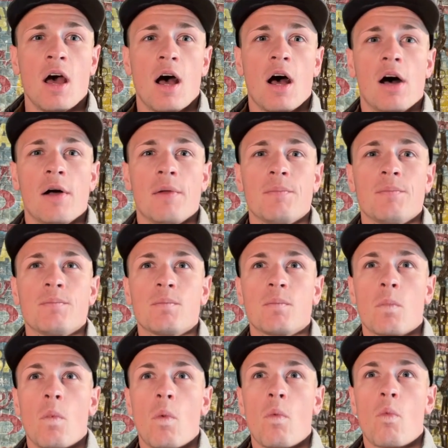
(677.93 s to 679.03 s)

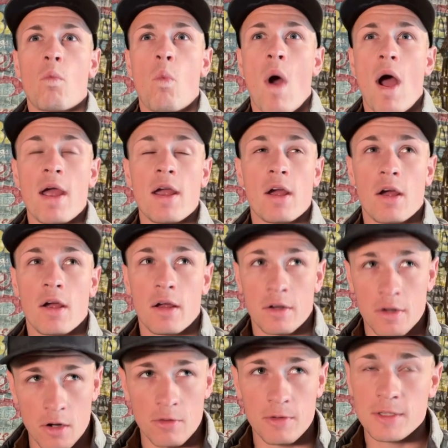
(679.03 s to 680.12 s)

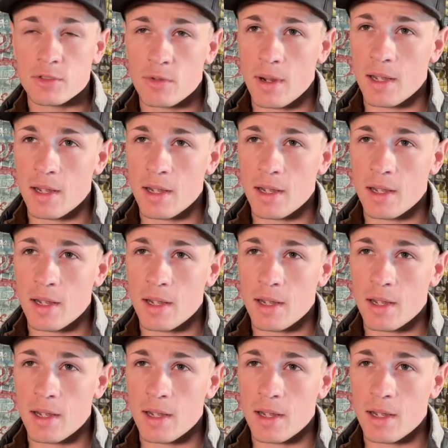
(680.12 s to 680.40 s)
Another reason